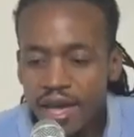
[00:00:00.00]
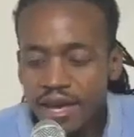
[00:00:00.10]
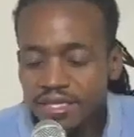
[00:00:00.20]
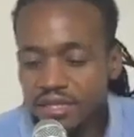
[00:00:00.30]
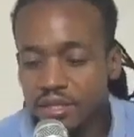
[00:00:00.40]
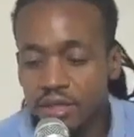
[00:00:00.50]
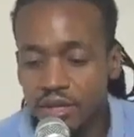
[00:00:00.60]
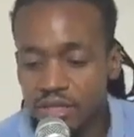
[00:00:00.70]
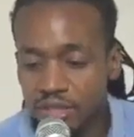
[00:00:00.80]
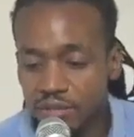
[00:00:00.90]
Because I know there
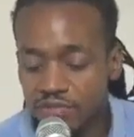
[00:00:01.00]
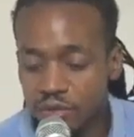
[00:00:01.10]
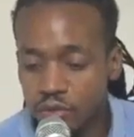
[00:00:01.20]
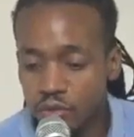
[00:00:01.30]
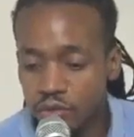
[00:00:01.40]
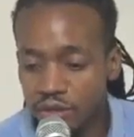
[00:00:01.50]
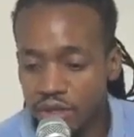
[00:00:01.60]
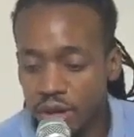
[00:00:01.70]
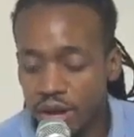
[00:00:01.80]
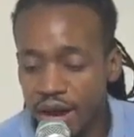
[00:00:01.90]
are some of you who really
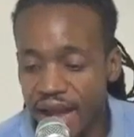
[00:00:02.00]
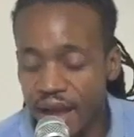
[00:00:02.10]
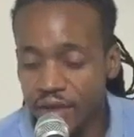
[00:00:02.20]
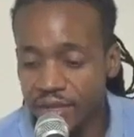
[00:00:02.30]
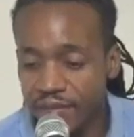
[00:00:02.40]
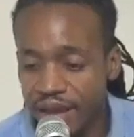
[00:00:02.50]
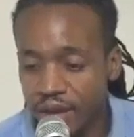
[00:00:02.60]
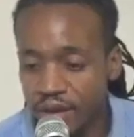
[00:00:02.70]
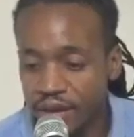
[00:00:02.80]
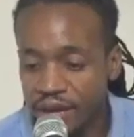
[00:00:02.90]
are out and
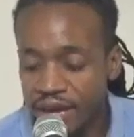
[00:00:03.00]
about,